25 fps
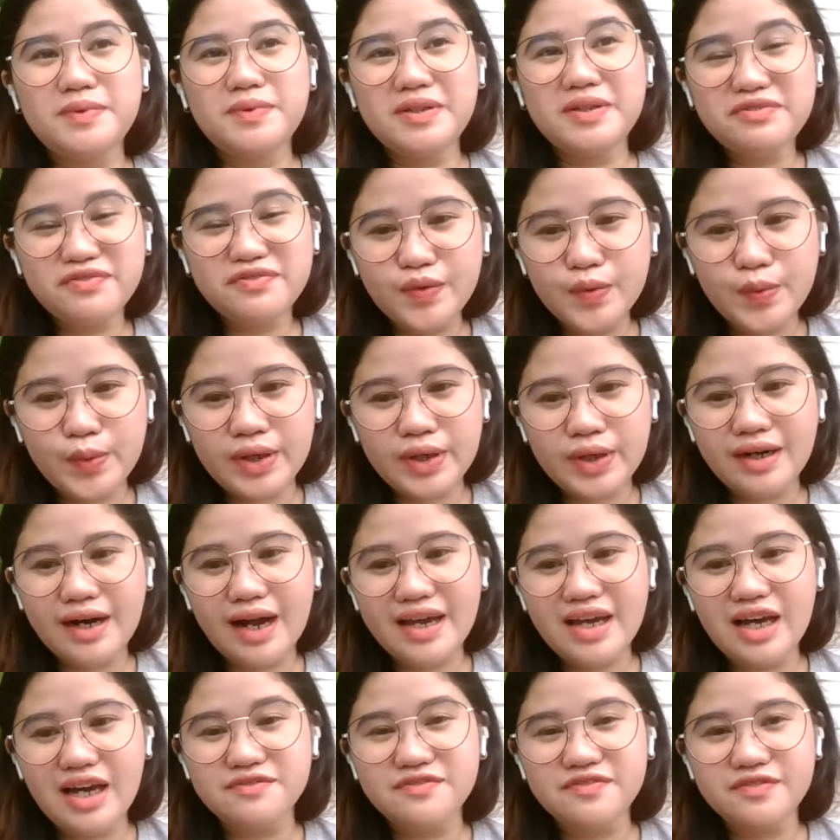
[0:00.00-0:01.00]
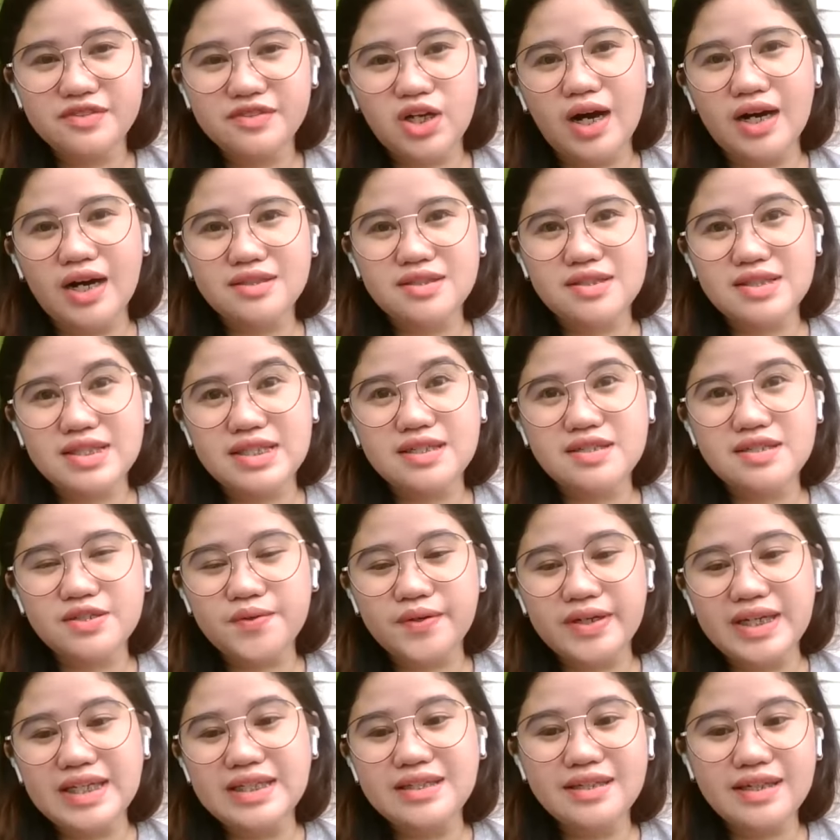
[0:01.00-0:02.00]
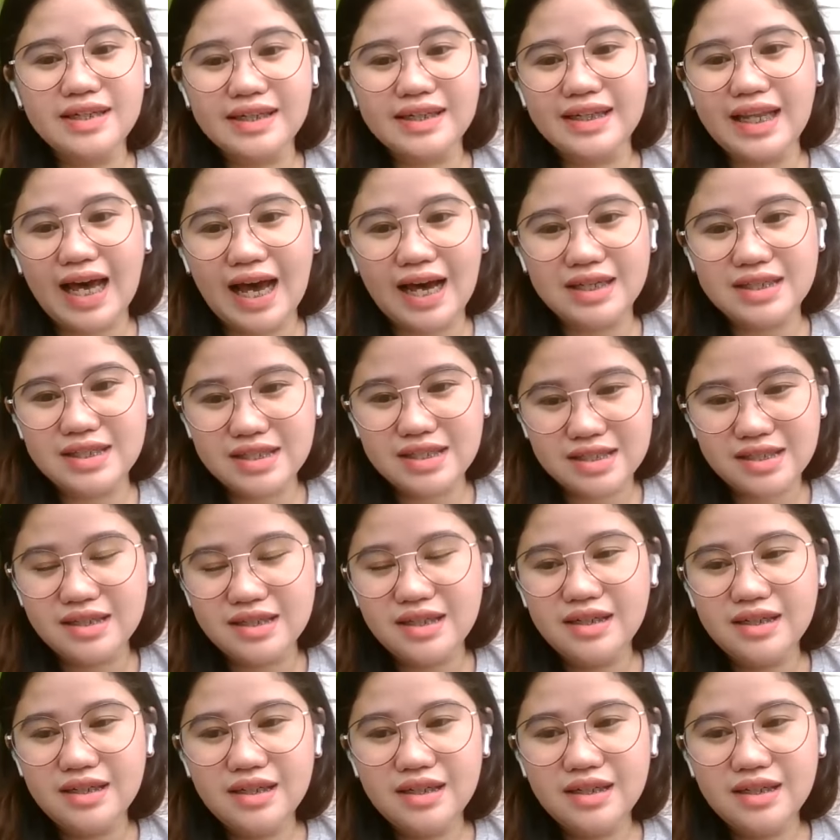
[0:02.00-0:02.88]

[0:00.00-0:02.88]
Before I have taught sixth grade class.